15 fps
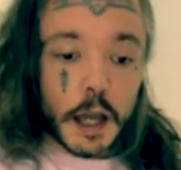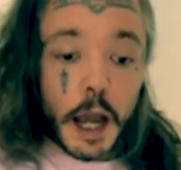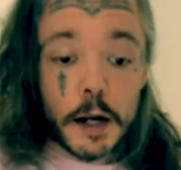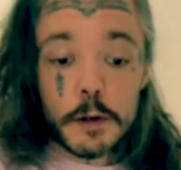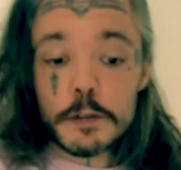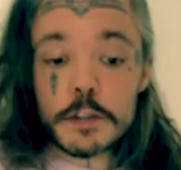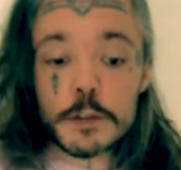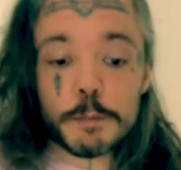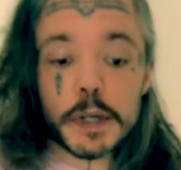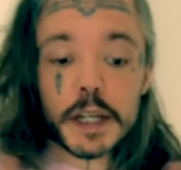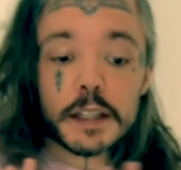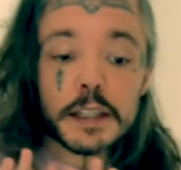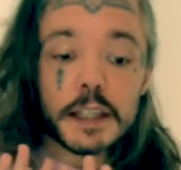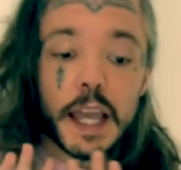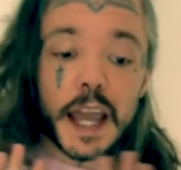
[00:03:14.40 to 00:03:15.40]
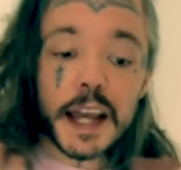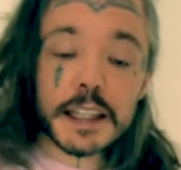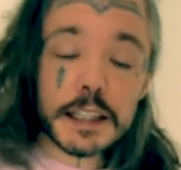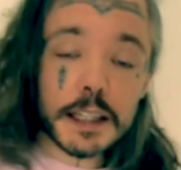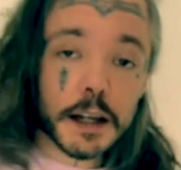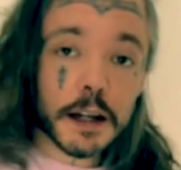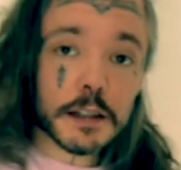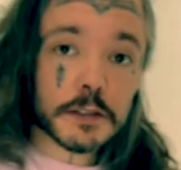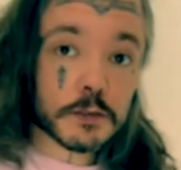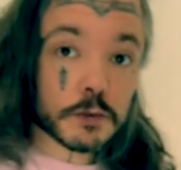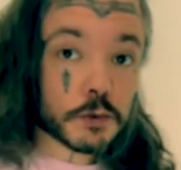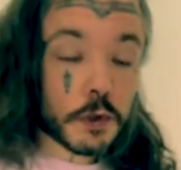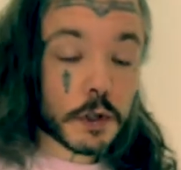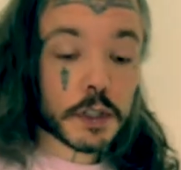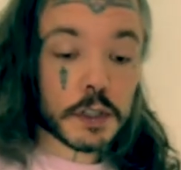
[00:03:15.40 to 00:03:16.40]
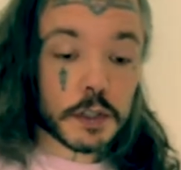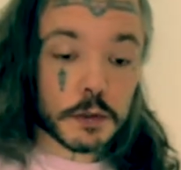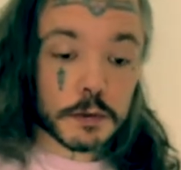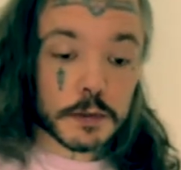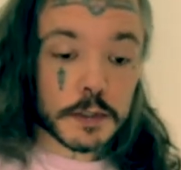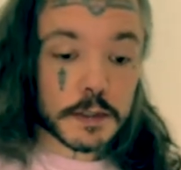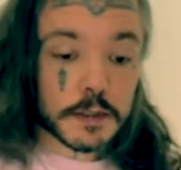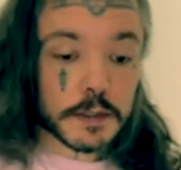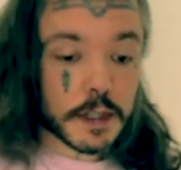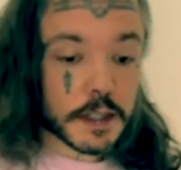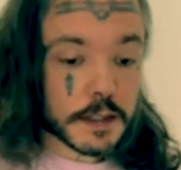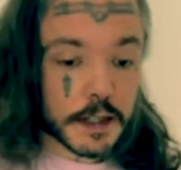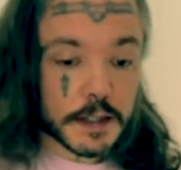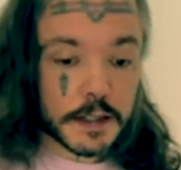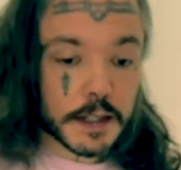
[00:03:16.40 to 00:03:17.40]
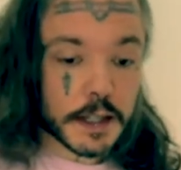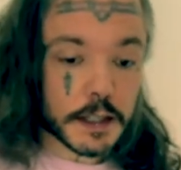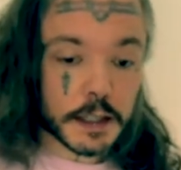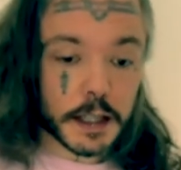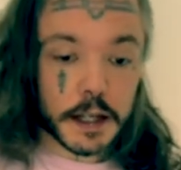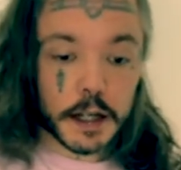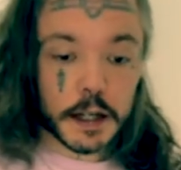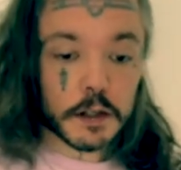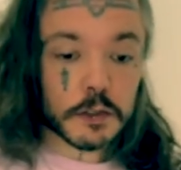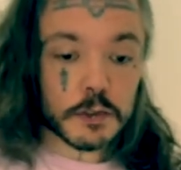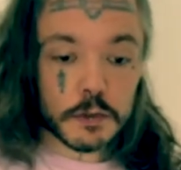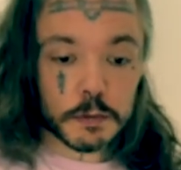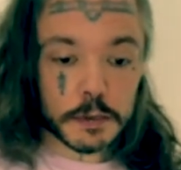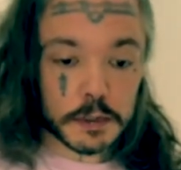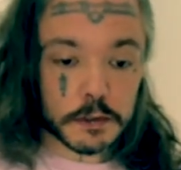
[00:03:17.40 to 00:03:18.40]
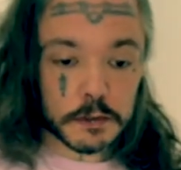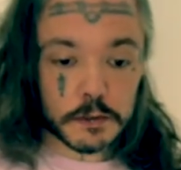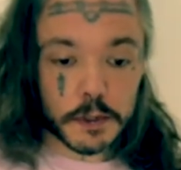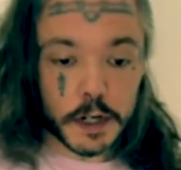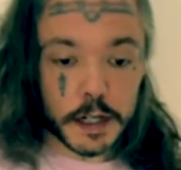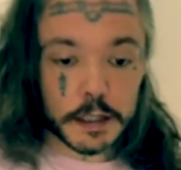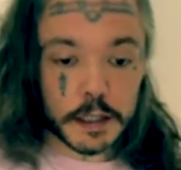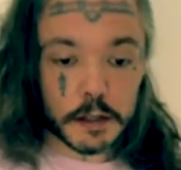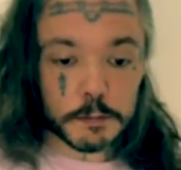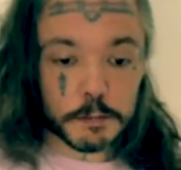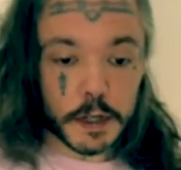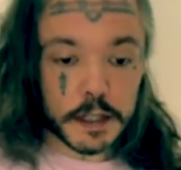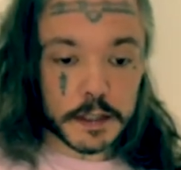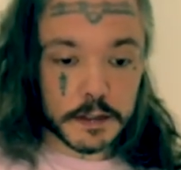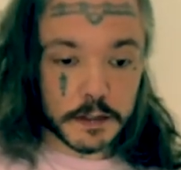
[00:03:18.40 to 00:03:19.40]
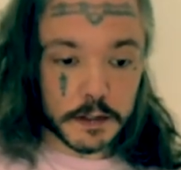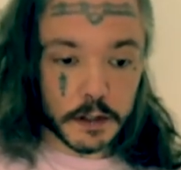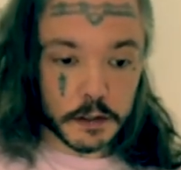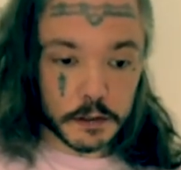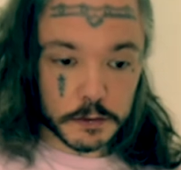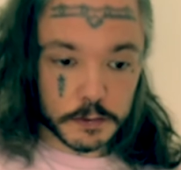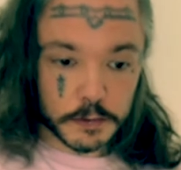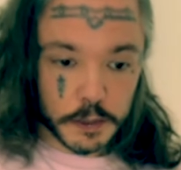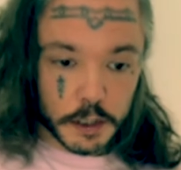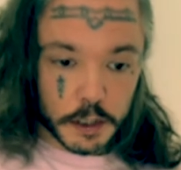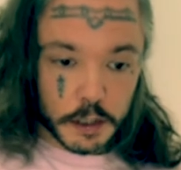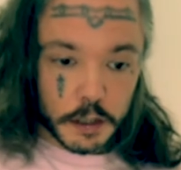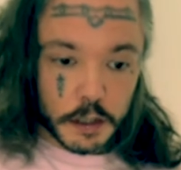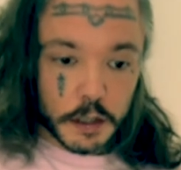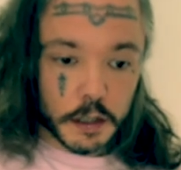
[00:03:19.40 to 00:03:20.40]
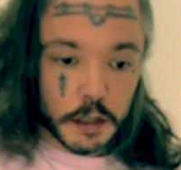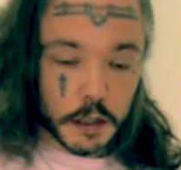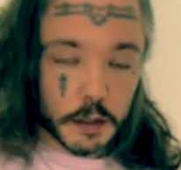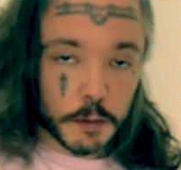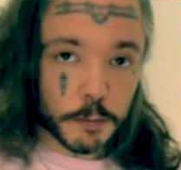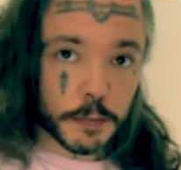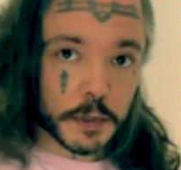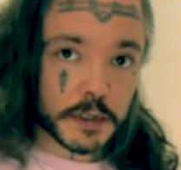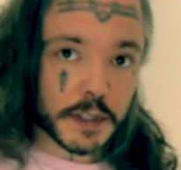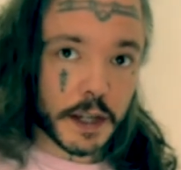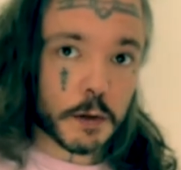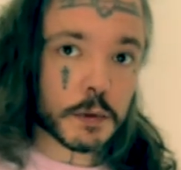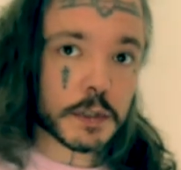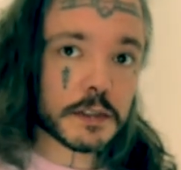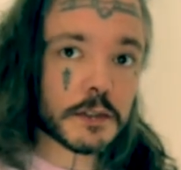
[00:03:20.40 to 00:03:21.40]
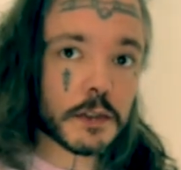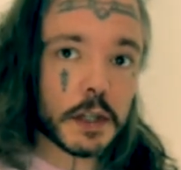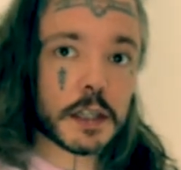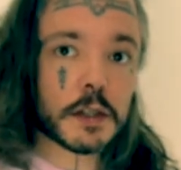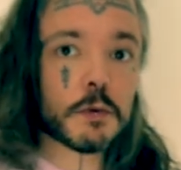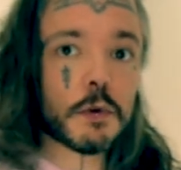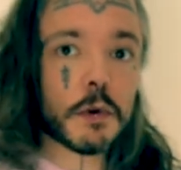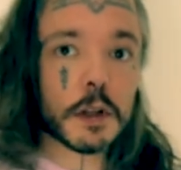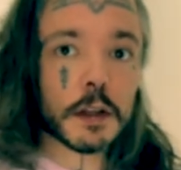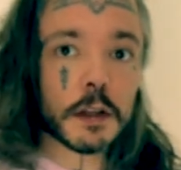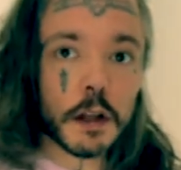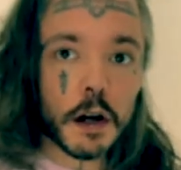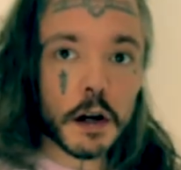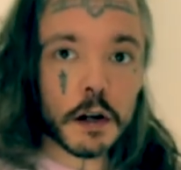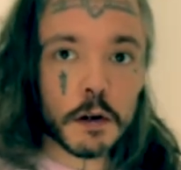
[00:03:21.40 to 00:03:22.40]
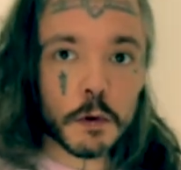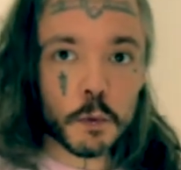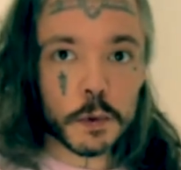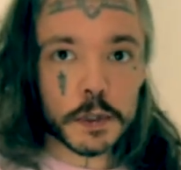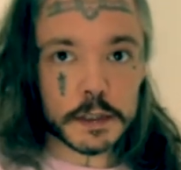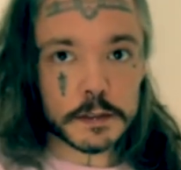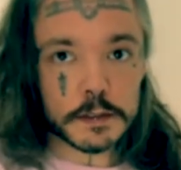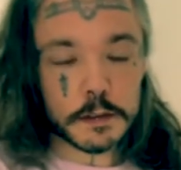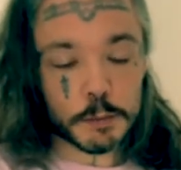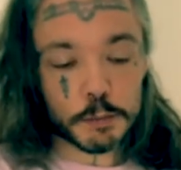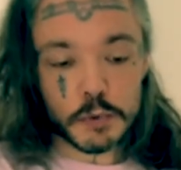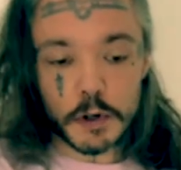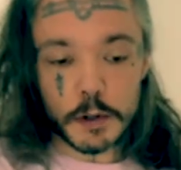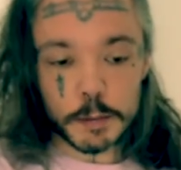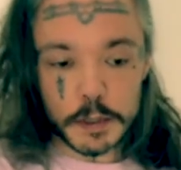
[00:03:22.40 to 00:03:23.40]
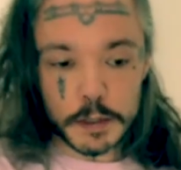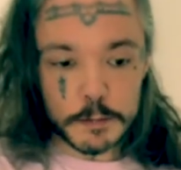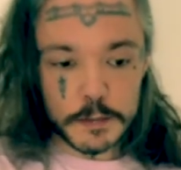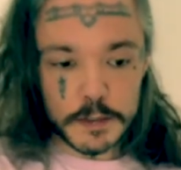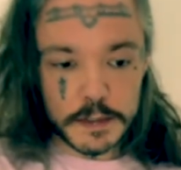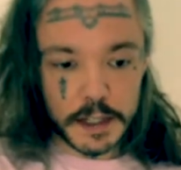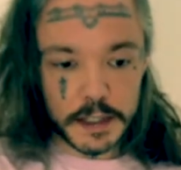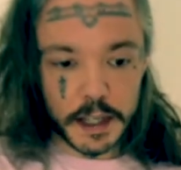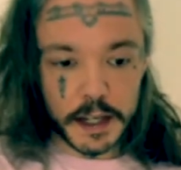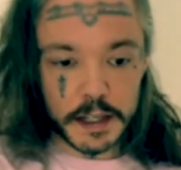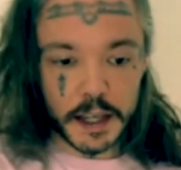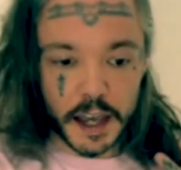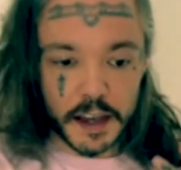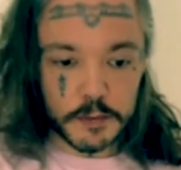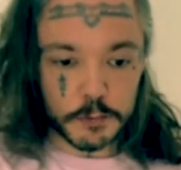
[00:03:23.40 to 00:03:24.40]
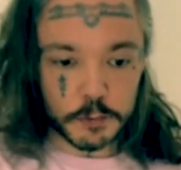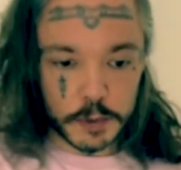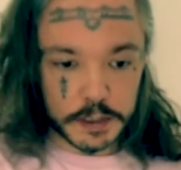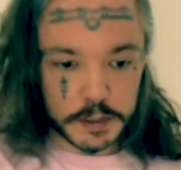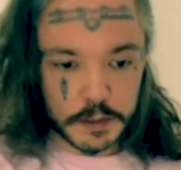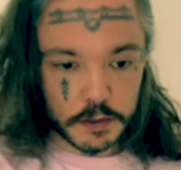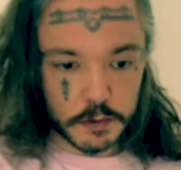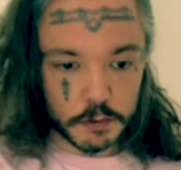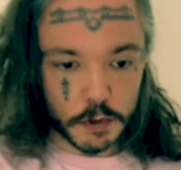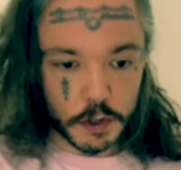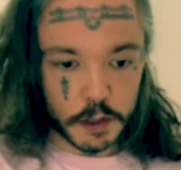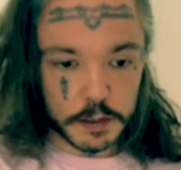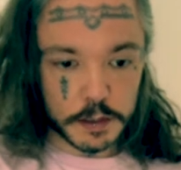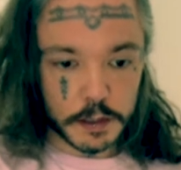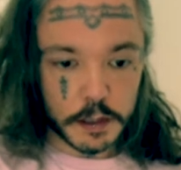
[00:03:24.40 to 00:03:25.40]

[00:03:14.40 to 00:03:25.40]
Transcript: I respect any kind of drug use. It's, as I said, like I also wanted to try it out myself. But I want to take you along with the problems that I have with this drug.